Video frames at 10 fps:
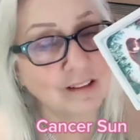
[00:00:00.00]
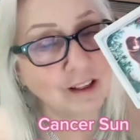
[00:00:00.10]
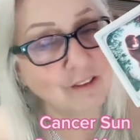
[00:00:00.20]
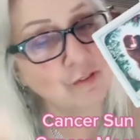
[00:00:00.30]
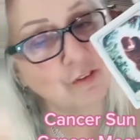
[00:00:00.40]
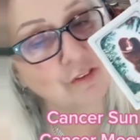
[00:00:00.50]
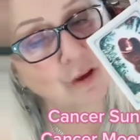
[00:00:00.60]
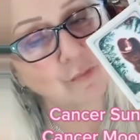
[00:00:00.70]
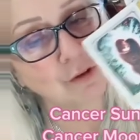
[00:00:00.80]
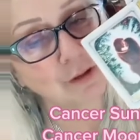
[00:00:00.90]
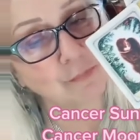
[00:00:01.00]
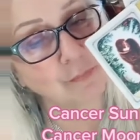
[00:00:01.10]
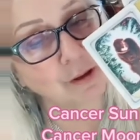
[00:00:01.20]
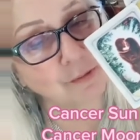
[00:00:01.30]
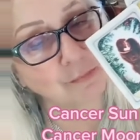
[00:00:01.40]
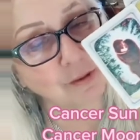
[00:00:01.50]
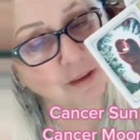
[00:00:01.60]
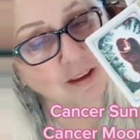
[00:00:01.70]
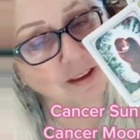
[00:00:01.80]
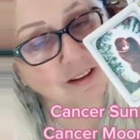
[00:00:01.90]
in love with someone. It might
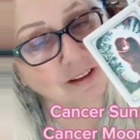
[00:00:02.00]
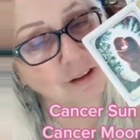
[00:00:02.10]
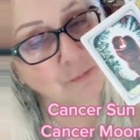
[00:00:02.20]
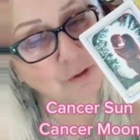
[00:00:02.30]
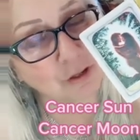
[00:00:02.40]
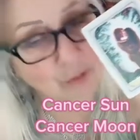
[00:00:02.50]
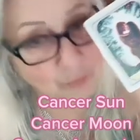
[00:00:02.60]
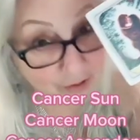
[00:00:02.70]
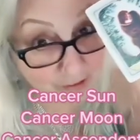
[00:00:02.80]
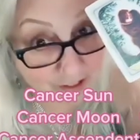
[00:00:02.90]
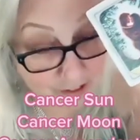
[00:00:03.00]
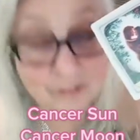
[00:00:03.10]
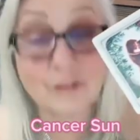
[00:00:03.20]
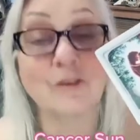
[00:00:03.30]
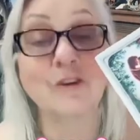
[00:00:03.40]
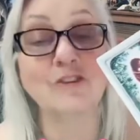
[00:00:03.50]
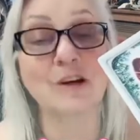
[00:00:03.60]
be a Libra, Aquarius, or